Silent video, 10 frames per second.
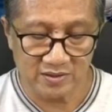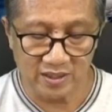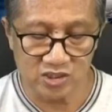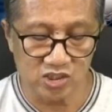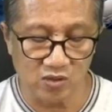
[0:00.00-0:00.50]

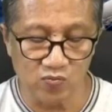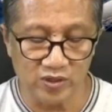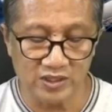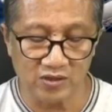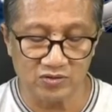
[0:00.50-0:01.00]
and
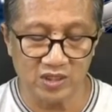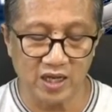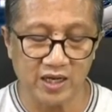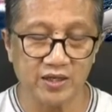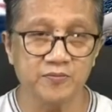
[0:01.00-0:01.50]
somewhere down the
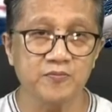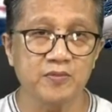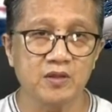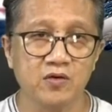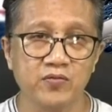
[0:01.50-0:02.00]
line,
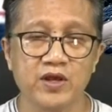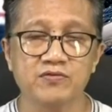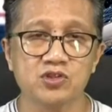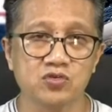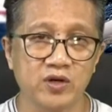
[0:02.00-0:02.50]
we
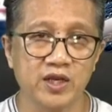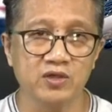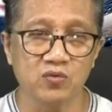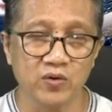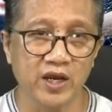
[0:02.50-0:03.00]
have
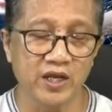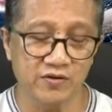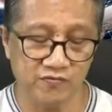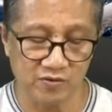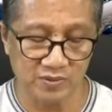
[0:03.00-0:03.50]
strayed
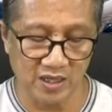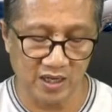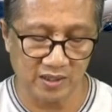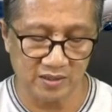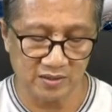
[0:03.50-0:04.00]
away from
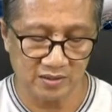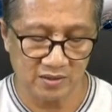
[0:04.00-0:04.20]
God.